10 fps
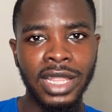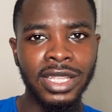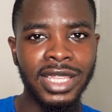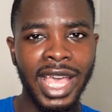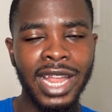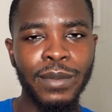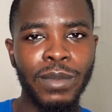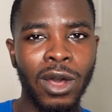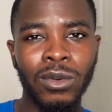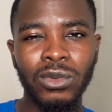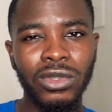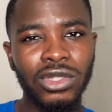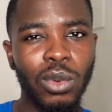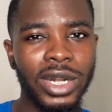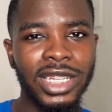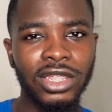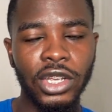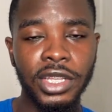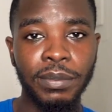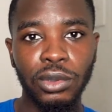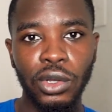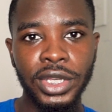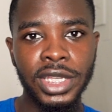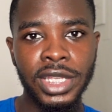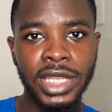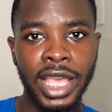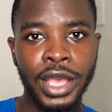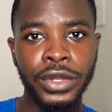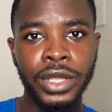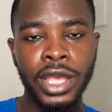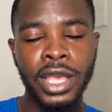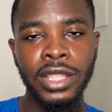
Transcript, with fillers: I think they had about 20 to 30 employees and